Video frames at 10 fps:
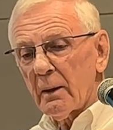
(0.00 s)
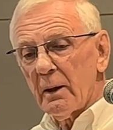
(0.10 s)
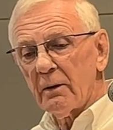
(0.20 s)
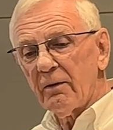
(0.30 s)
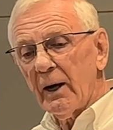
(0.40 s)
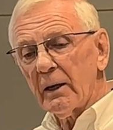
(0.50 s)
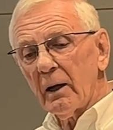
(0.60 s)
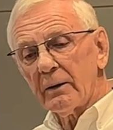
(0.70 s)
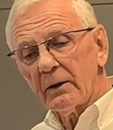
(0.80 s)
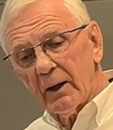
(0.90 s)
And
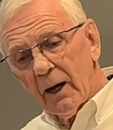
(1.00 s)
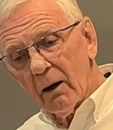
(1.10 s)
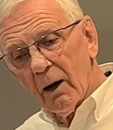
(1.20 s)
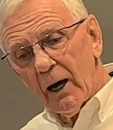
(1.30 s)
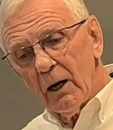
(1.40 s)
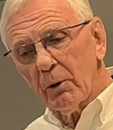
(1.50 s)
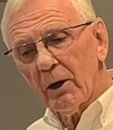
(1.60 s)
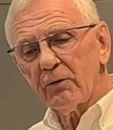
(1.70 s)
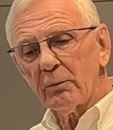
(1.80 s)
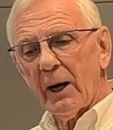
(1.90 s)
finally, today, I hope
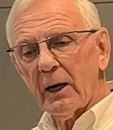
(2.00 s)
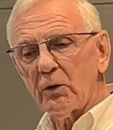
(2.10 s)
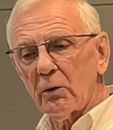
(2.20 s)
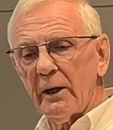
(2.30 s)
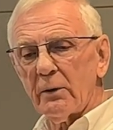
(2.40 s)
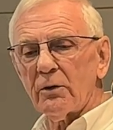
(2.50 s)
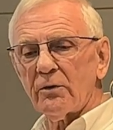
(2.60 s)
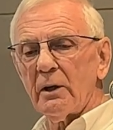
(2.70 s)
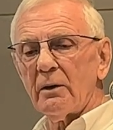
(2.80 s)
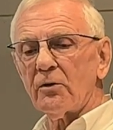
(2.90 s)
I've sparked your interest
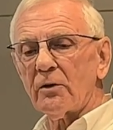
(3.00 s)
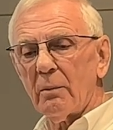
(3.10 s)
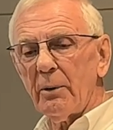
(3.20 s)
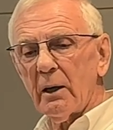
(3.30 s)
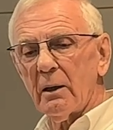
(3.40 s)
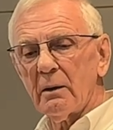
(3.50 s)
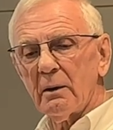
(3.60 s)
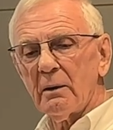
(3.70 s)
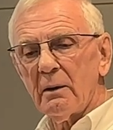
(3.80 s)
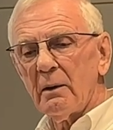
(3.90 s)
in this topic,
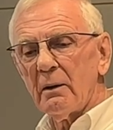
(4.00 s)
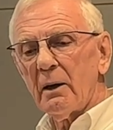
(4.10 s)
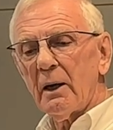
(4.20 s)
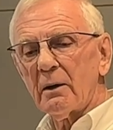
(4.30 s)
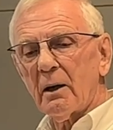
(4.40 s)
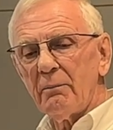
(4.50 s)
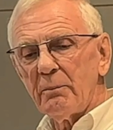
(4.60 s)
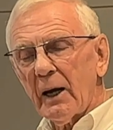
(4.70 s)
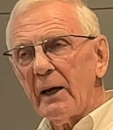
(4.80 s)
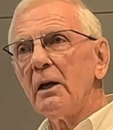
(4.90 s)
and I've
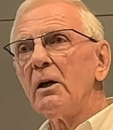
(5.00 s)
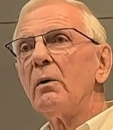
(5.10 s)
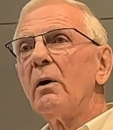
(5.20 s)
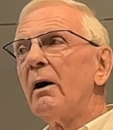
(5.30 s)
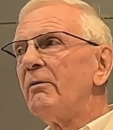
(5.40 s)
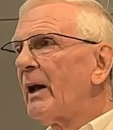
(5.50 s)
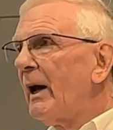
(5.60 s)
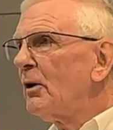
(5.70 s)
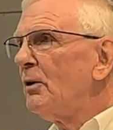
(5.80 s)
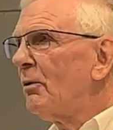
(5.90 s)
taken you
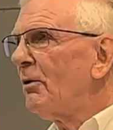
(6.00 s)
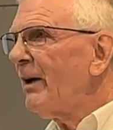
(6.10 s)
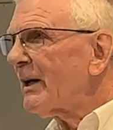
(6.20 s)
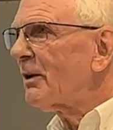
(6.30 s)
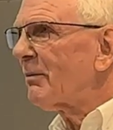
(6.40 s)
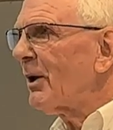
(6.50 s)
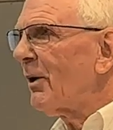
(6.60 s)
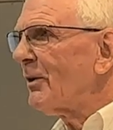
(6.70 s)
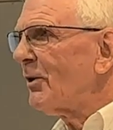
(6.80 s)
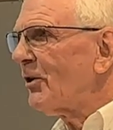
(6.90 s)
effectively
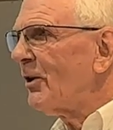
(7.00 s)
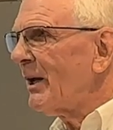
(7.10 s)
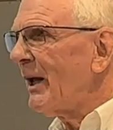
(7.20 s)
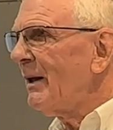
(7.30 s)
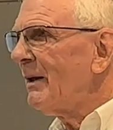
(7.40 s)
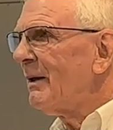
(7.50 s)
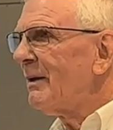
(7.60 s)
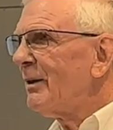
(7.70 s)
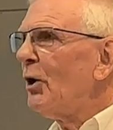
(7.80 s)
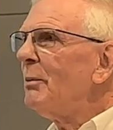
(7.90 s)
on the journey,
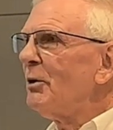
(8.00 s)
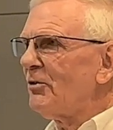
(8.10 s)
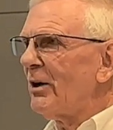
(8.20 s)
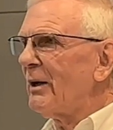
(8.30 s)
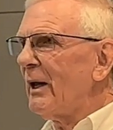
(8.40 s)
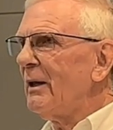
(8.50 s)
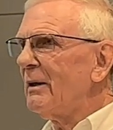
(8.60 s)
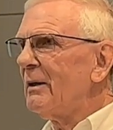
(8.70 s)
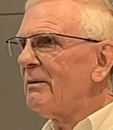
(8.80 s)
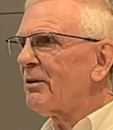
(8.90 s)
the urban journey,
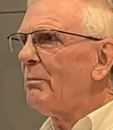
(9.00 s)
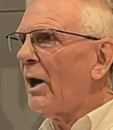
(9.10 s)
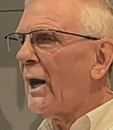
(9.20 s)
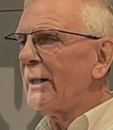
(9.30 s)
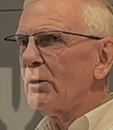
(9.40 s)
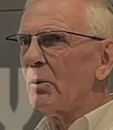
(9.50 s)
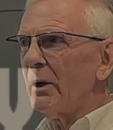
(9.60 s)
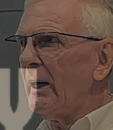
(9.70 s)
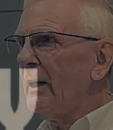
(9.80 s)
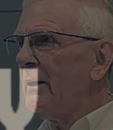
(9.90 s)
from I to we.